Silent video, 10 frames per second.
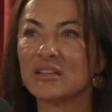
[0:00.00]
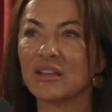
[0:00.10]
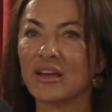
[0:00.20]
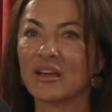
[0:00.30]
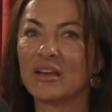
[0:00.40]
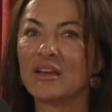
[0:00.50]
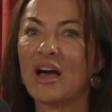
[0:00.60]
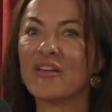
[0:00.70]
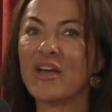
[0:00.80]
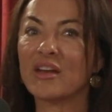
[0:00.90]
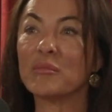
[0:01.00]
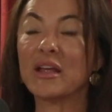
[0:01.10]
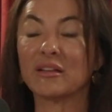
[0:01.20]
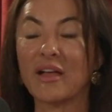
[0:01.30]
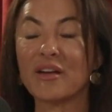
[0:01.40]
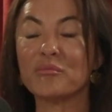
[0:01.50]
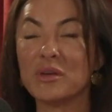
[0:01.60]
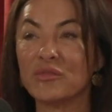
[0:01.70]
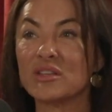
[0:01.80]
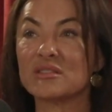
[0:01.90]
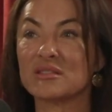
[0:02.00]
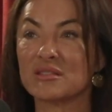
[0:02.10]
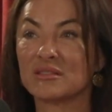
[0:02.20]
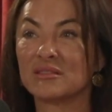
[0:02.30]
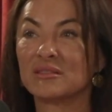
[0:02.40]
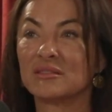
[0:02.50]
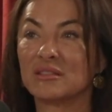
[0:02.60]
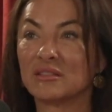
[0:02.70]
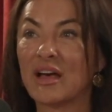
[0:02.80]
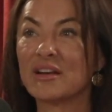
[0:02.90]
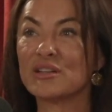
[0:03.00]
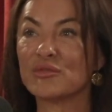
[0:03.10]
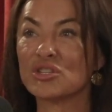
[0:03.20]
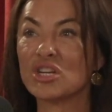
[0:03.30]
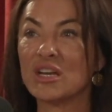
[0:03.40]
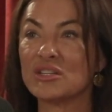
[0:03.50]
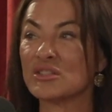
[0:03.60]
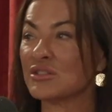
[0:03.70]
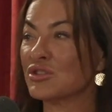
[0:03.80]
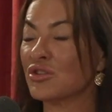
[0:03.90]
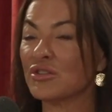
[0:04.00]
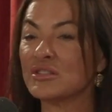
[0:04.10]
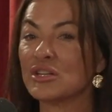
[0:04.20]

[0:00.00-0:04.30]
like I've had to make a lot of pivots and a lot of different changes and turns.